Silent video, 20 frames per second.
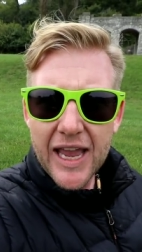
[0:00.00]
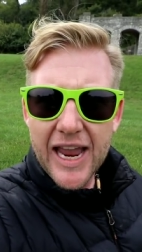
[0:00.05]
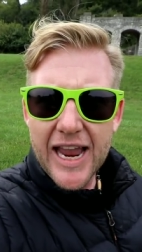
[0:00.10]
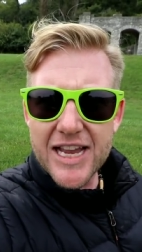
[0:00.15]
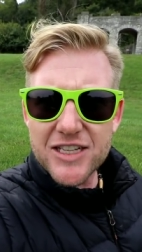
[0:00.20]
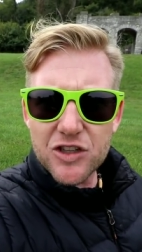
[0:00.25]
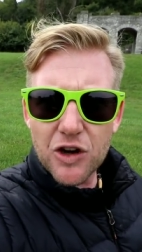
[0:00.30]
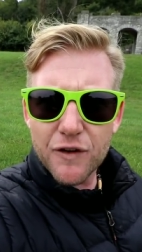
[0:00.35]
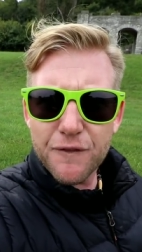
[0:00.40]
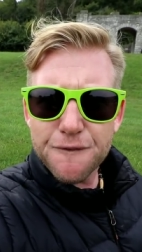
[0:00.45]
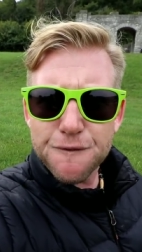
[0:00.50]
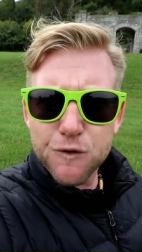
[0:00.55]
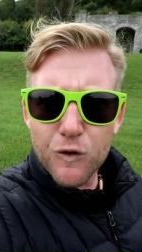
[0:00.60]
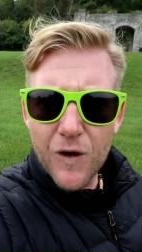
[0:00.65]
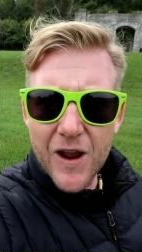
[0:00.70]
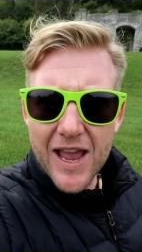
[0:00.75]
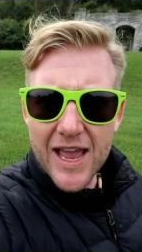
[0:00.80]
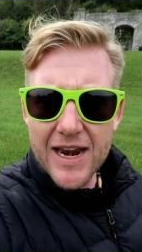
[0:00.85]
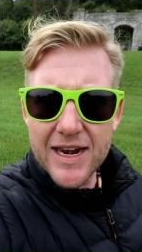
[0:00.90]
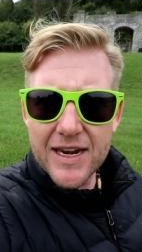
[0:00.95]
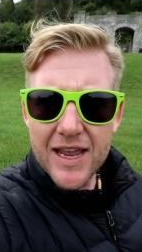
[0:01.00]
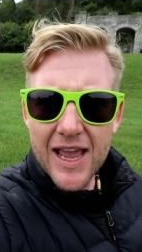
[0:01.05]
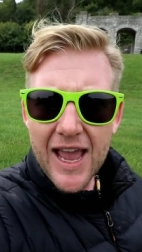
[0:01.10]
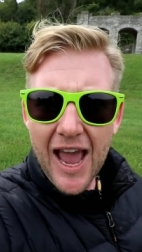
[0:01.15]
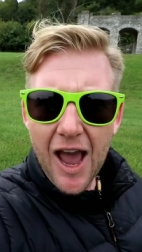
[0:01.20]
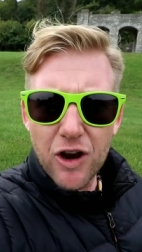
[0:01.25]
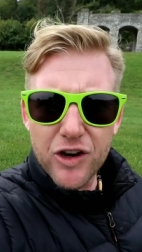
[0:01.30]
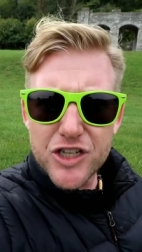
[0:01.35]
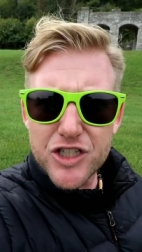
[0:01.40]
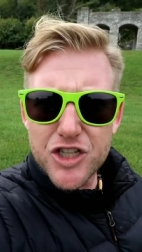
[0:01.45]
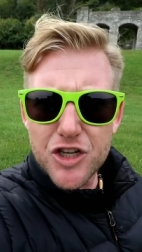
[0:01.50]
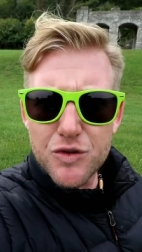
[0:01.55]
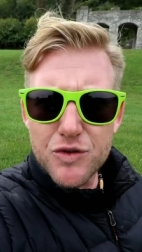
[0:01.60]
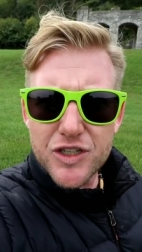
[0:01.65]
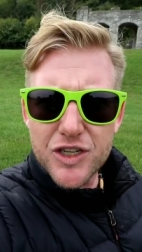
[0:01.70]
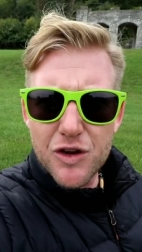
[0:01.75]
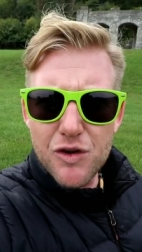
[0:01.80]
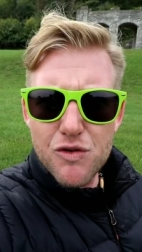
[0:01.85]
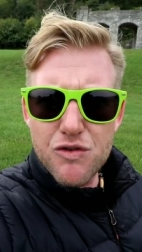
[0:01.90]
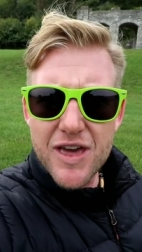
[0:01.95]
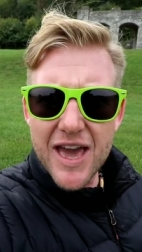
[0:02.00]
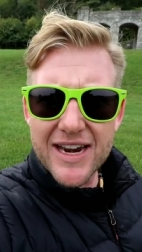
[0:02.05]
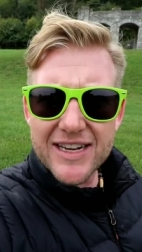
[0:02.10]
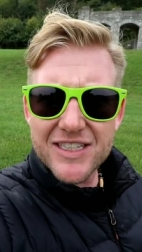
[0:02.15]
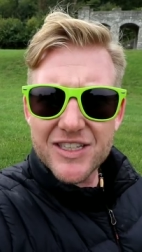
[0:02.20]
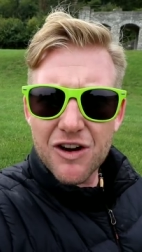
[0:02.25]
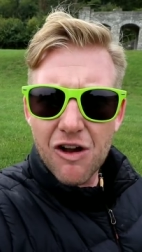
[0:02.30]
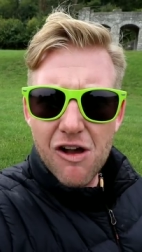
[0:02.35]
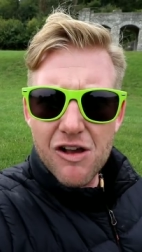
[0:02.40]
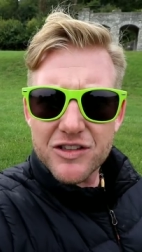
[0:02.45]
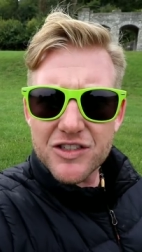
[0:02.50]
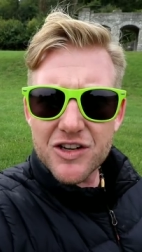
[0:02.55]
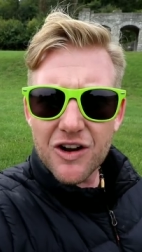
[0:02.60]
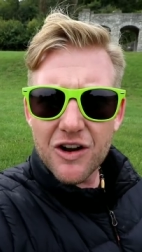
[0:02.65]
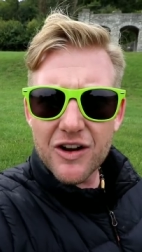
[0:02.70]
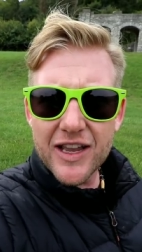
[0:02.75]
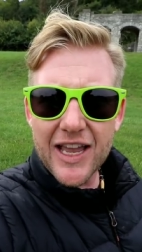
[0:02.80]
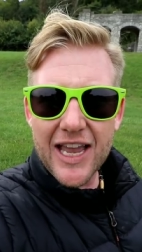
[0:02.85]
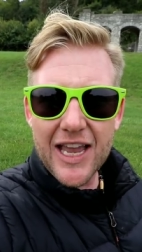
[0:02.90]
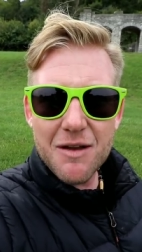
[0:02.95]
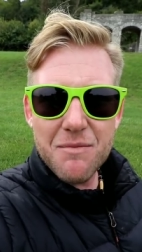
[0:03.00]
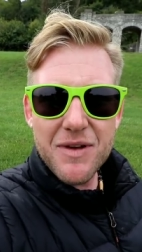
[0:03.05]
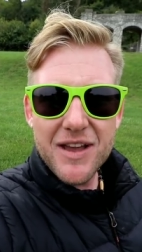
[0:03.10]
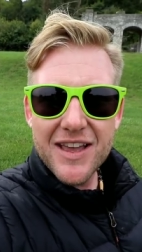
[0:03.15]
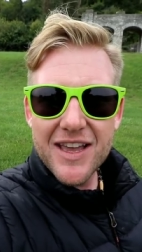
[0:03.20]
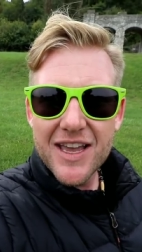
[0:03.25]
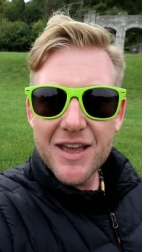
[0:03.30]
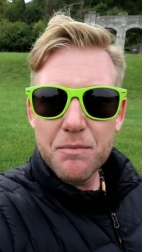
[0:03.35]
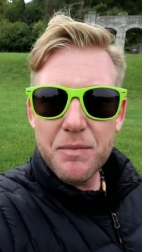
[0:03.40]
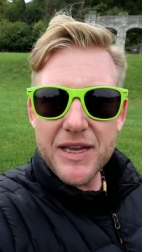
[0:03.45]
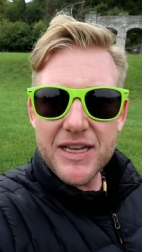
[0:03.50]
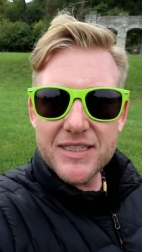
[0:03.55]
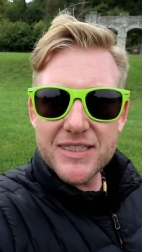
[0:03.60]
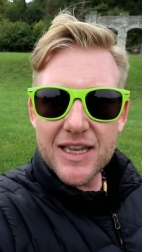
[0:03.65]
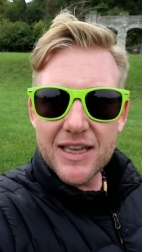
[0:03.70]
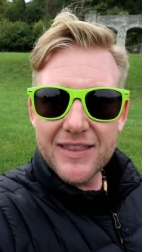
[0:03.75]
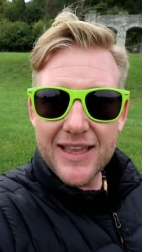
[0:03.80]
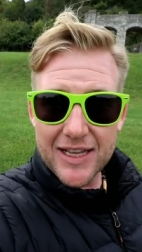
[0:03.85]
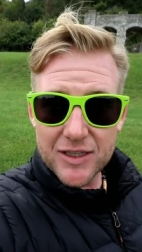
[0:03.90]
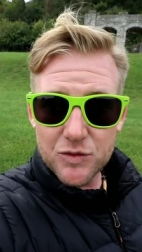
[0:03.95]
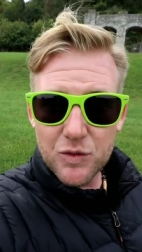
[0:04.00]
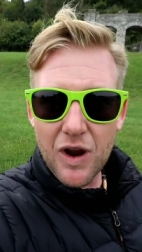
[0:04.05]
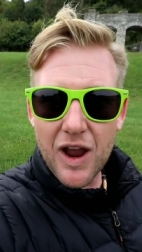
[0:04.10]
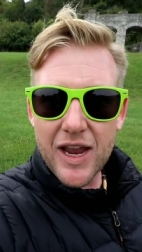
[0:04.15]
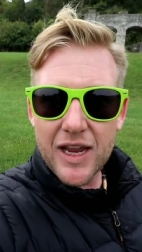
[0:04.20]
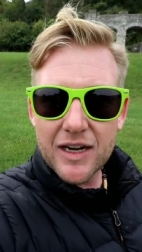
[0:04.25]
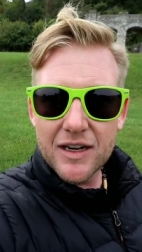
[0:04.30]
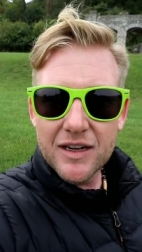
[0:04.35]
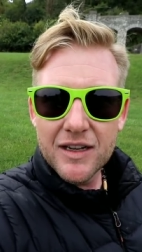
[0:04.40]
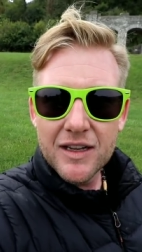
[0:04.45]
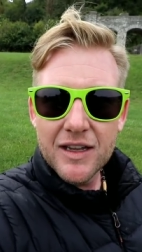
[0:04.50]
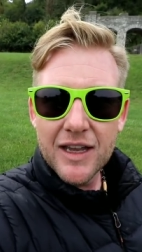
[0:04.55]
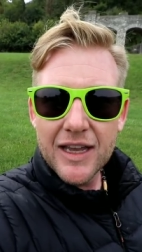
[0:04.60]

He's our friend. How could you do that? It's an all star game. Pete said, That's right.